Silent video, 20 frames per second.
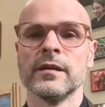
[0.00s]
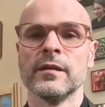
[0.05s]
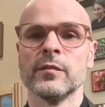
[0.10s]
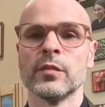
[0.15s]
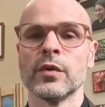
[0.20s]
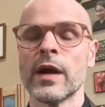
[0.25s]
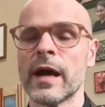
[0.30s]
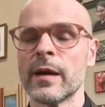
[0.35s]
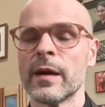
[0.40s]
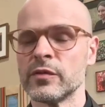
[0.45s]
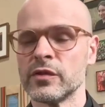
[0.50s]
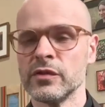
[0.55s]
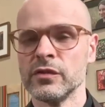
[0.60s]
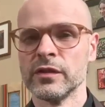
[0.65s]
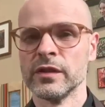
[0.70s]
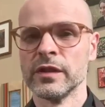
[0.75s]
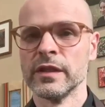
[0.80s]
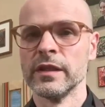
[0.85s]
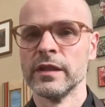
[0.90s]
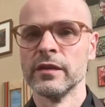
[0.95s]
Perhaps you
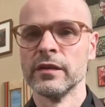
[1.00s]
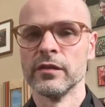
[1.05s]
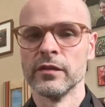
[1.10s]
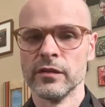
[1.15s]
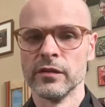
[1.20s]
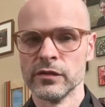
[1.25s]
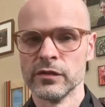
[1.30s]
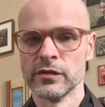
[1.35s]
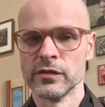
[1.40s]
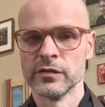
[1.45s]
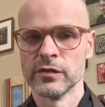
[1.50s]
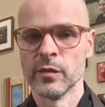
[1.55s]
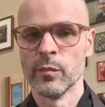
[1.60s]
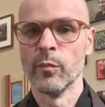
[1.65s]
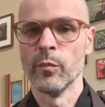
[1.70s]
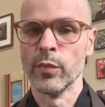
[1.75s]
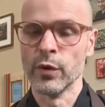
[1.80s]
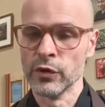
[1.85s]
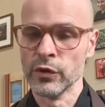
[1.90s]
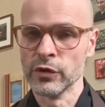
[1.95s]
can hear there's some
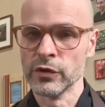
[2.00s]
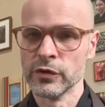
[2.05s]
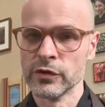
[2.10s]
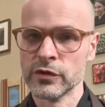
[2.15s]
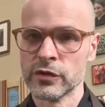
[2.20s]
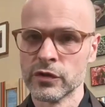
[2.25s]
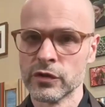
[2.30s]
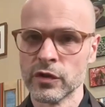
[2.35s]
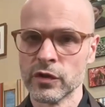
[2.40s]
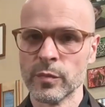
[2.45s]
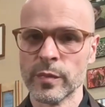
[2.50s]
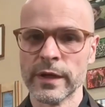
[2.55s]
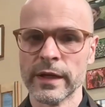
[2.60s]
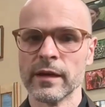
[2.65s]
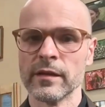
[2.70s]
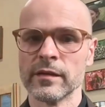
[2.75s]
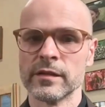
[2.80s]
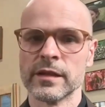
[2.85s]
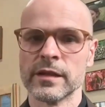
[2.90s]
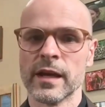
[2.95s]
birds chirping
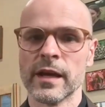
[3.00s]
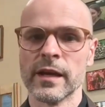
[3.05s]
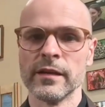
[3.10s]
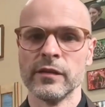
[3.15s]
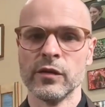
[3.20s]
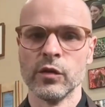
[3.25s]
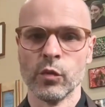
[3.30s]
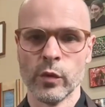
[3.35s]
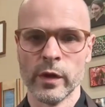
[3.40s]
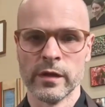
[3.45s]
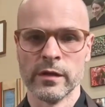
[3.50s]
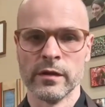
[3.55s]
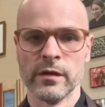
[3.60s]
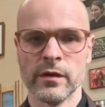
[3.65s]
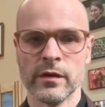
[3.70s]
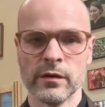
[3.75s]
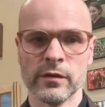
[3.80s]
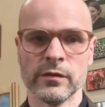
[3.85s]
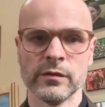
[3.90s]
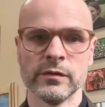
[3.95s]
outside the
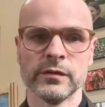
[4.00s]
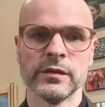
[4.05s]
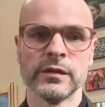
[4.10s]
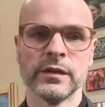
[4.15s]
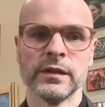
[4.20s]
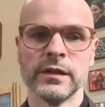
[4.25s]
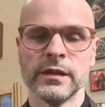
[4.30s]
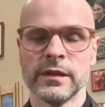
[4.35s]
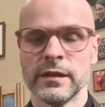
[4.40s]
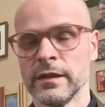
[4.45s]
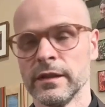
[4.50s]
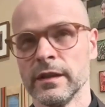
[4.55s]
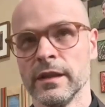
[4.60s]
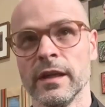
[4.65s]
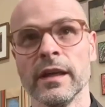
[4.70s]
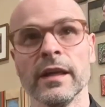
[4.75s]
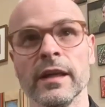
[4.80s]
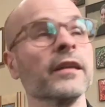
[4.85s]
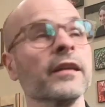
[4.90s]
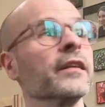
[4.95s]
window,
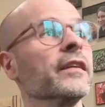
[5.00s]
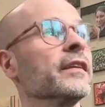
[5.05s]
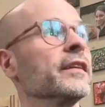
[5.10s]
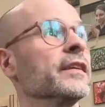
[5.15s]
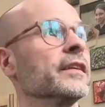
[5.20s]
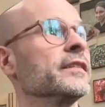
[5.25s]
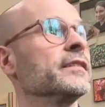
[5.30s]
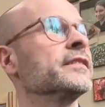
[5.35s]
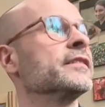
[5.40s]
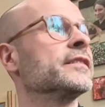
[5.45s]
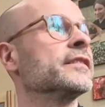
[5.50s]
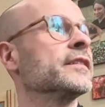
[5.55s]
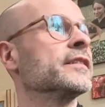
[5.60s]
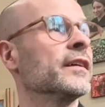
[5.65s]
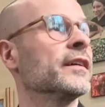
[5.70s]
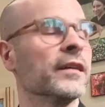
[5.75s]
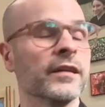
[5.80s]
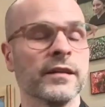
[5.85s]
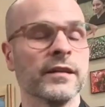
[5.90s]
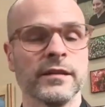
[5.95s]
and it's
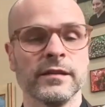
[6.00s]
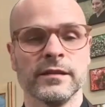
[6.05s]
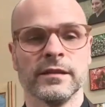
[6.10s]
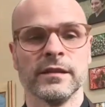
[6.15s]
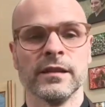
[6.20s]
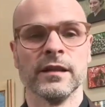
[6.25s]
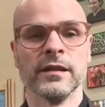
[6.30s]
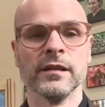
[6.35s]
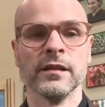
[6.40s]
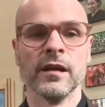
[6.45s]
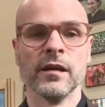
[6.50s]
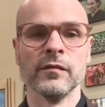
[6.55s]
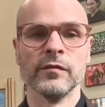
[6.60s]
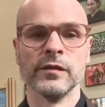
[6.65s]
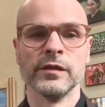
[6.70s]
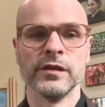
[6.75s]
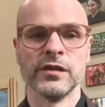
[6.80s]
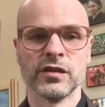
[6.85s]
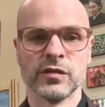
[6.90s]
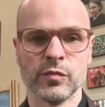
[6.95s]
a
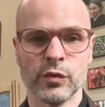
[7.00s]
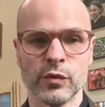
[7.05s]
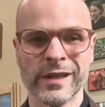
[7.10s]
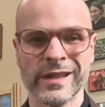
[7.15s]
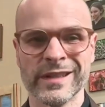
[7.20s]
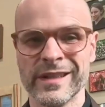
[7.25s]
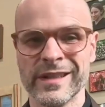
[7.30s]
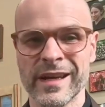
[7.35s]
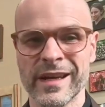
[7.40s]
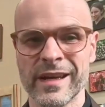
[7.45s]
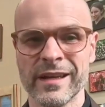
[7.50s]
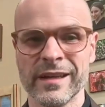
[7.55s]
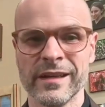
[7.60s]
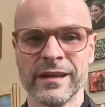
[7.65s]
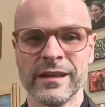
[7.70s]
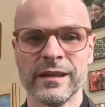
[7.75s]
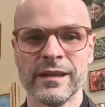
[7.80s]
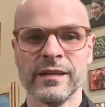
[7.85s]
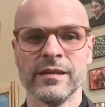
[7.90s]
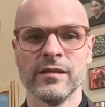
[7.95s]
lovely spring day
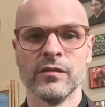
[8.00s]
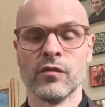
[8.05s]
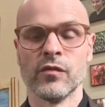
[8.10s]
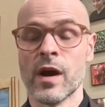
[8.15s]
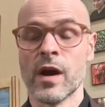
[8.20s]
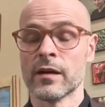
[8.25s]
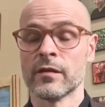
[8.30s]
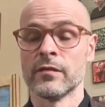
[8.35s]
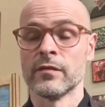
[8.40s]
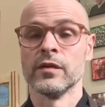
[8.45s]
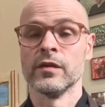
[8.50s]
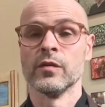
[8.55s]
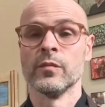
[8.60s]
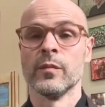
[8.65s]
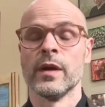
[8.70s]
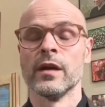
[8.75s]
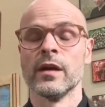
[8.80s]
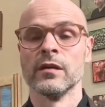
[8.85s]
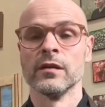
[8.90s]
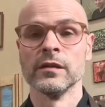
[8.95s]
in Rockville,
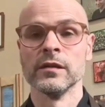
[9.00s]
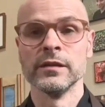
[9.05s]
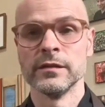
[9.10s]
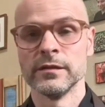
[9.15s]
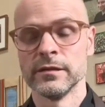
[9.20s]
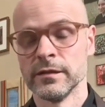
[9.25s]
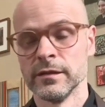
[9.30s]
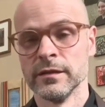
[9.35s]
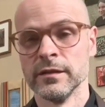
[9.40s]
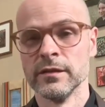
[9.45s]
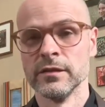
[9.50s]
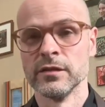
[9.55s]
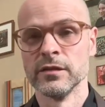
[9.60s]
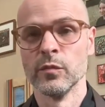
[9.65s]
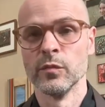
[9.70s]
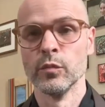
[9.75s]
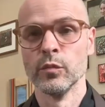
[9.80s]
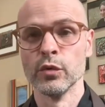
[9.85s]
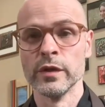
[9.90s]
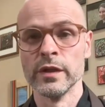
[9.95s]
Maryland, and there's a
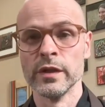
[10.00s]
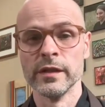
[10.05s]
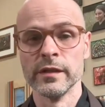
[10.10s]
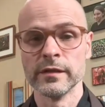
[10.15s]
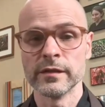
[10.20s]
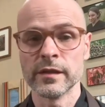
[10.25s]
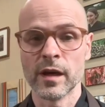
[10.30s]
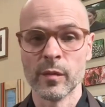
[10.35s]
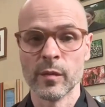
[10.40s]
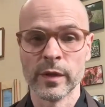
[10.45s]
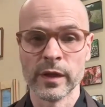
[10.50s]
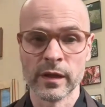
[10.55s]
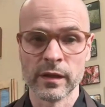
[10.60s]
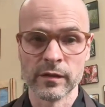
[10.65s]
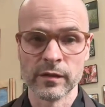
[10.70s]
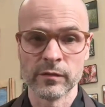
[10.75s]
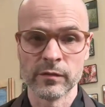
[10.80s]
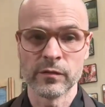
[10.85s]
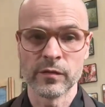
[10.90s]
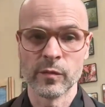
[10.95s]
breeze coming
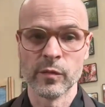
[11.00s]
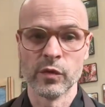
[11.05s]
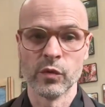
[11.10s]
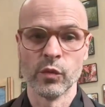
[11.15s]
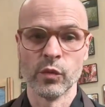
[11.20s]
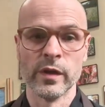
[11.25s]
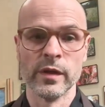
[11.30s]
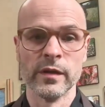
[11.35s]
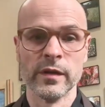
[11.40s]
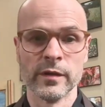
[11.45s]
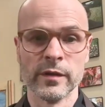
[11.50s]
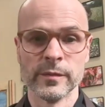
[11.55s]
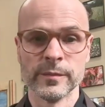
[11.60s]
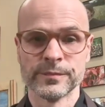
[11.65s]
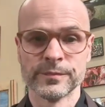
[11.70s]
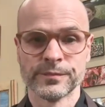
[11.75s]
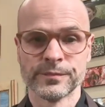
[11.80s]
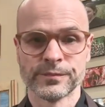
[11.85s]
in from the window.